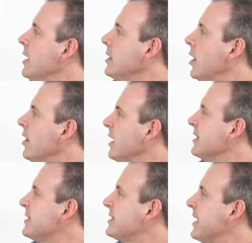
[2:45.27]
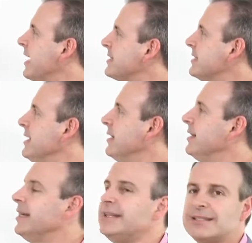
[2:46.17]
you know, the scarcity in
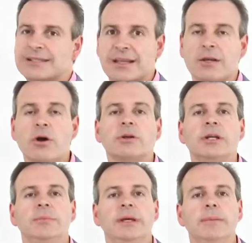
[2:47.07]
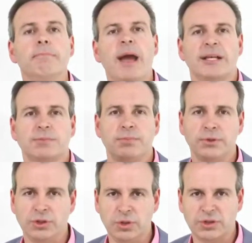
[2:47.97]
these is they're not going to be mass
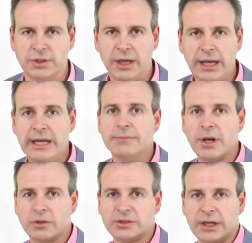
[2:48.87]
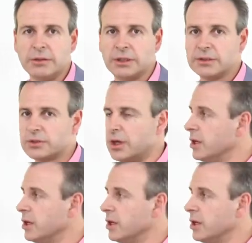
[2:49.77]
produced in most areas.